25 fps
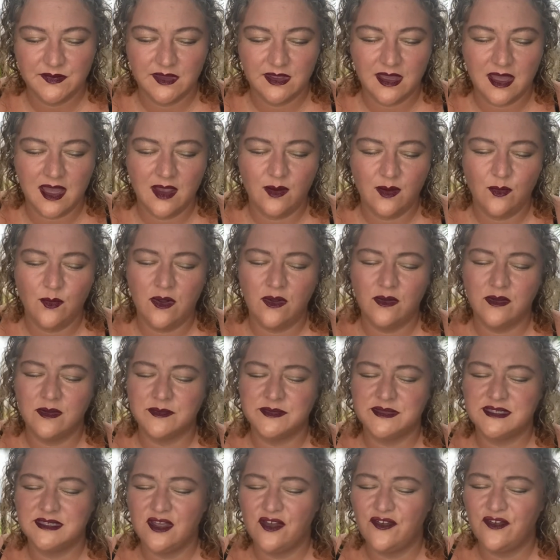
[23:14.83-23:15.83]
I welcome
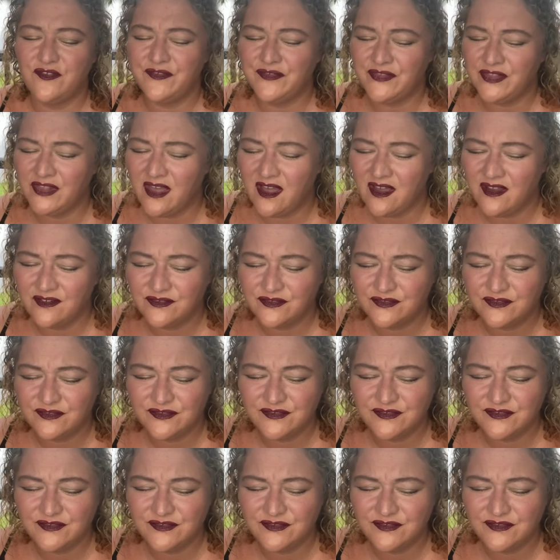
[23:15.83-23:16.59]
self-love.